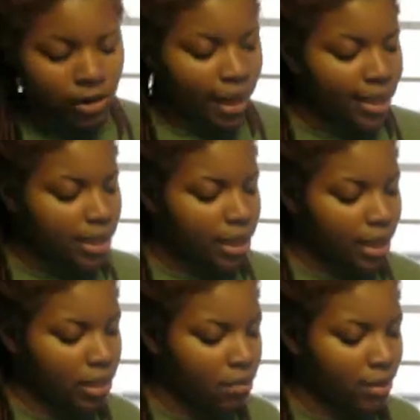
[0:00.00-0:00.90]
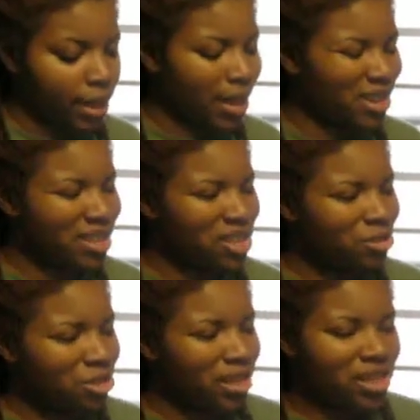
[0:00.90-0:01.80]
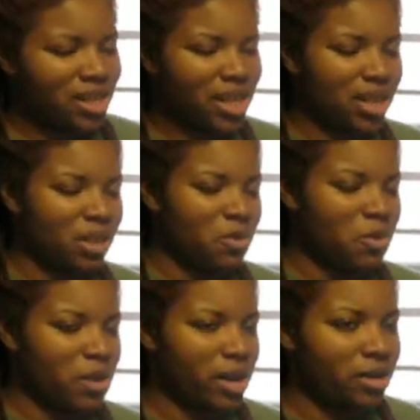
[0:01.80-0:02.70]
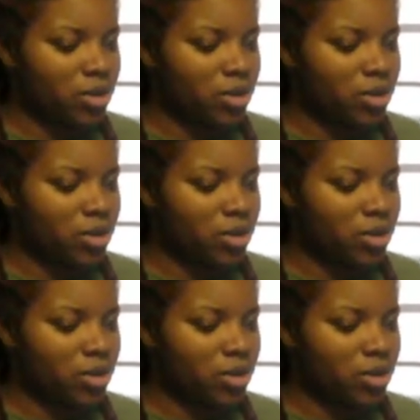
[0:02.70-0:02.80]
dice, let it hit the pan. It usually doesn't take any more than